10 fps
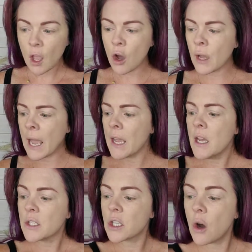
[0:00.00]
Okay,
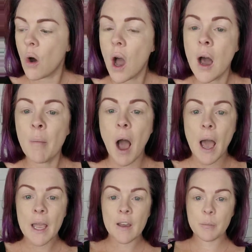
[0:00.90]
so
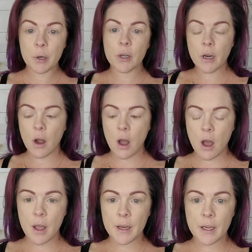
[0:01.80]
I have put
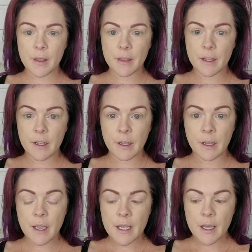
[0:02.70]
on
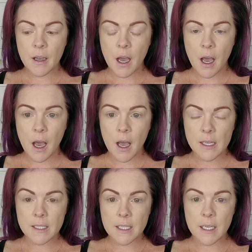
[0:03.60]
the
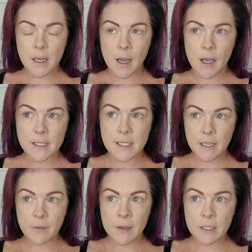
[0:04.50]
stick
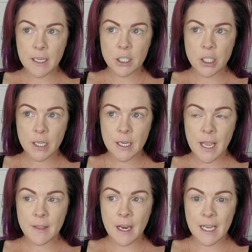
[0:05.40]
foundation,
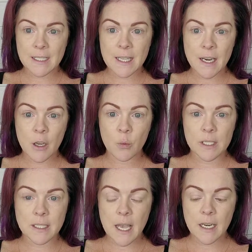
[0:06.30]
and then I set it with
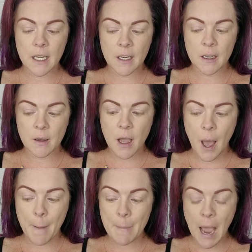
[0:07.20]
setting
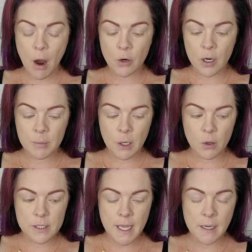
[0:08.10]
powder,
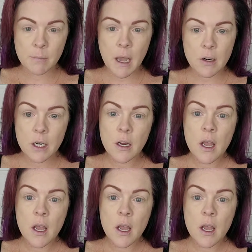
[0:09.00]
Behold setting powder.